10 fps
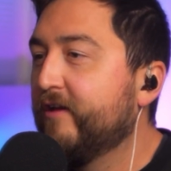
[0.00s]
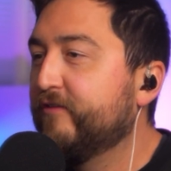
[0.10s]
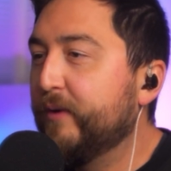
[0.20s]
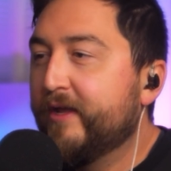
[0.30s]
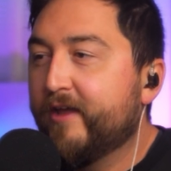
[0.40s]

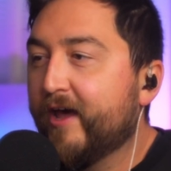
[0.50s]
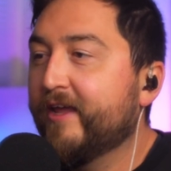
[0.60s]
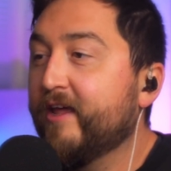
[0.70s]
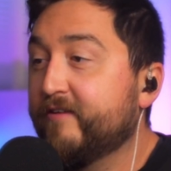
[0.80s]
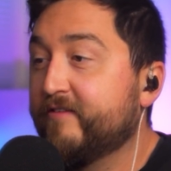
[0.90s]
so we can
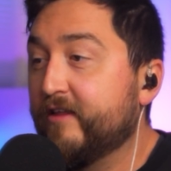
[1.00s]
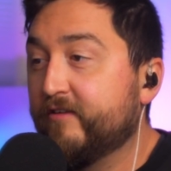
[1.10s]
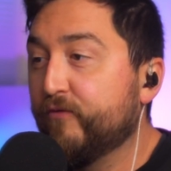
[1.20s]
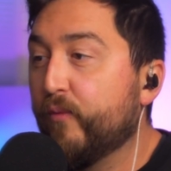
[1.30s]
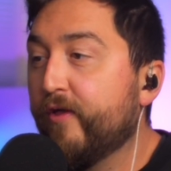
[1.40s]
kind of get a
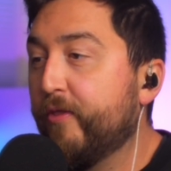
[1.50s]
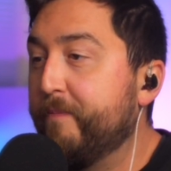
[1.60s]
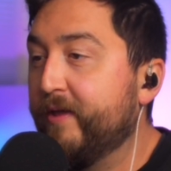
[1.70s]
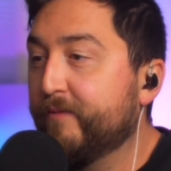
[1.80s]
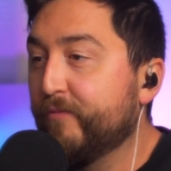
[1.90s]
sense of where the
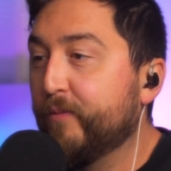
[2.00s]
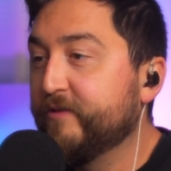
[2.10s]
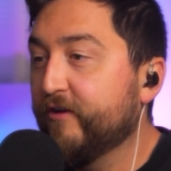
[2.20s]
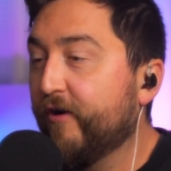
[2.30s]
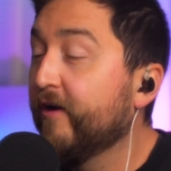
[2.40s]
big
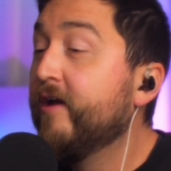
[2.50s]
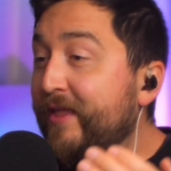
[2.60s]
moments are.